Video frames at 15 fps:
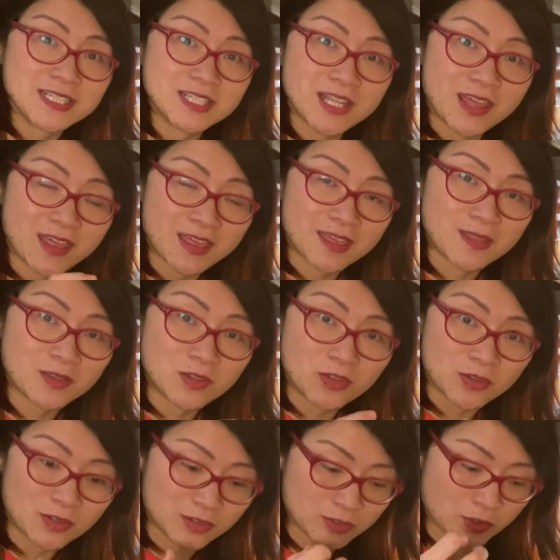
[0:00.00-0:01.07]
to,
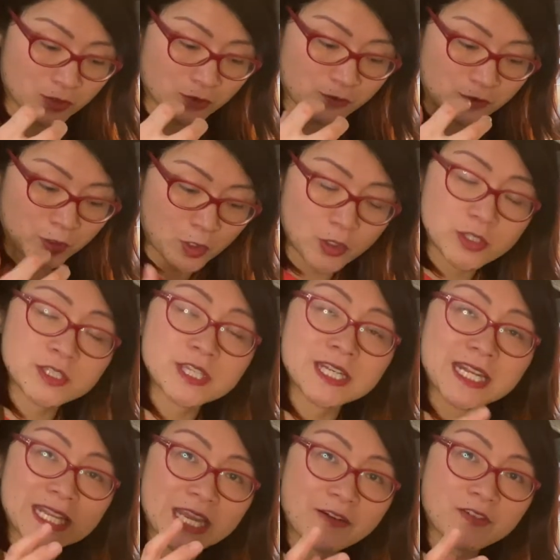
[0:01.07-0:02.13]
to sort of loosen
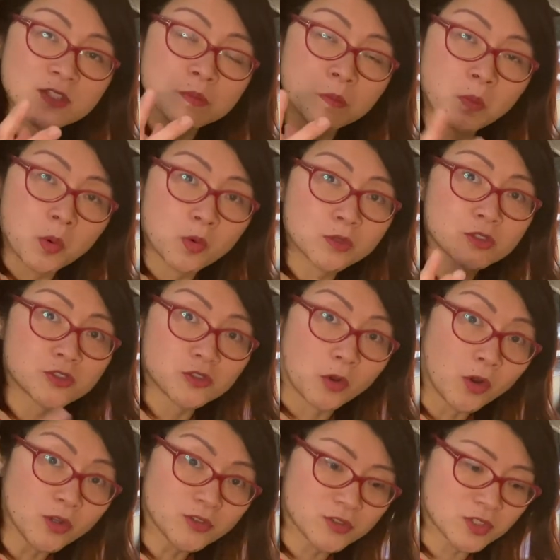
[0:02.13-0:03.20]
and give us more
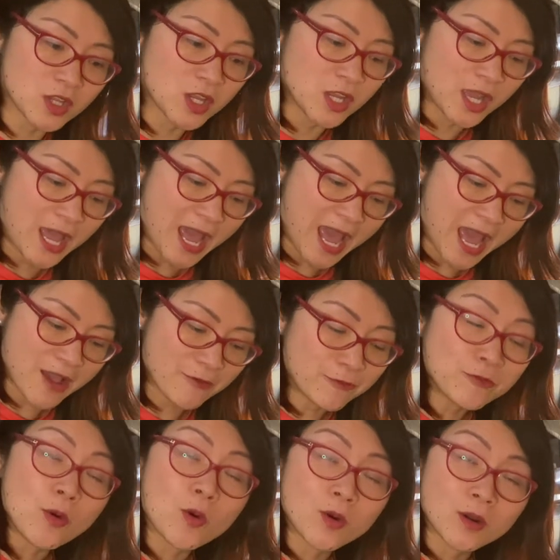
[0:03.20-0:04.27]
sauce uh,
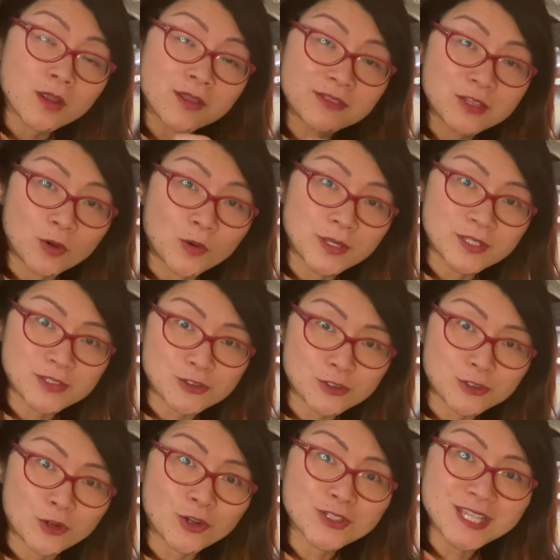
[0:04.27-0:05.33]
for the oyster
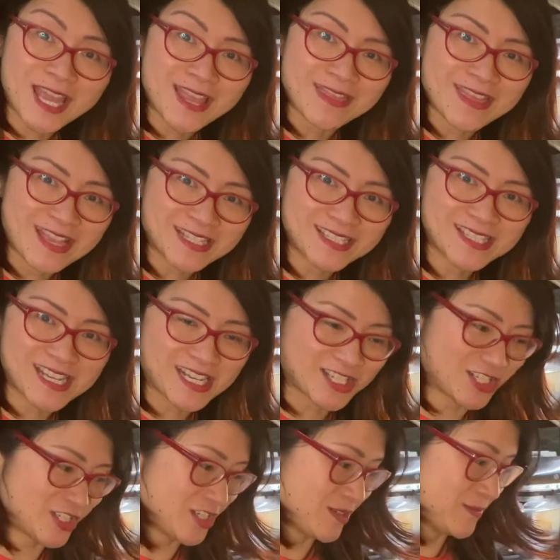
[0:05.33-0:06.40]
sauce in this dish.